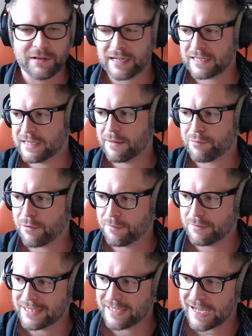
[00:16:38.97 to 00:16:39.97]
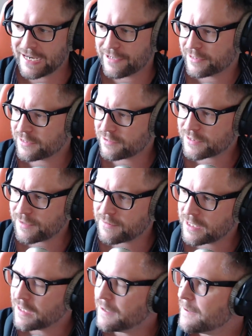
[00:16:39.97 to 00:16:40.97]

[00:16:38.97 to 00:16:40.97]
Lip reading: likely are probably in Ireland or something.